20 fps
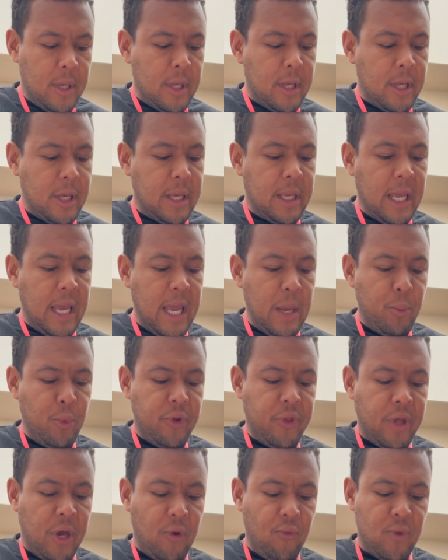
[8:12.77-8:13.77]
It came
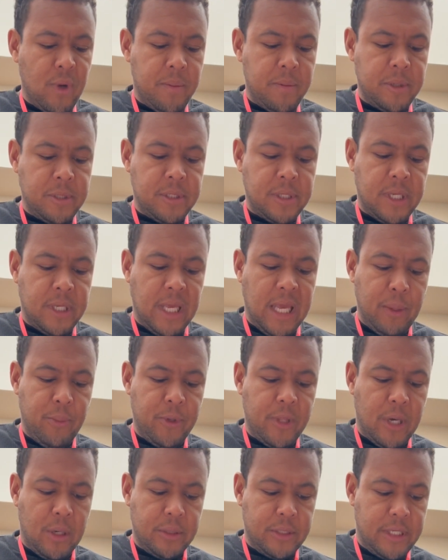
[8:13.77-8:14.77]
without ribbons, it came
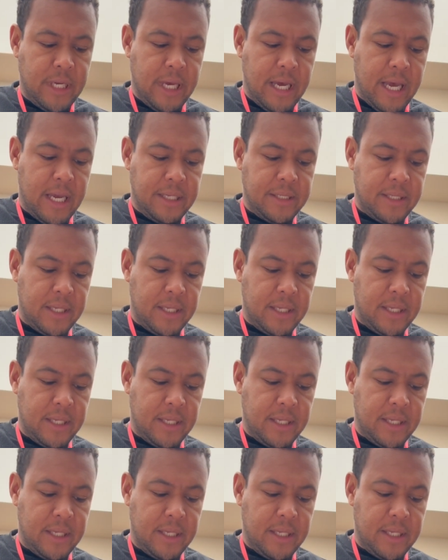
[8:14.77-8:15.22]
without tags,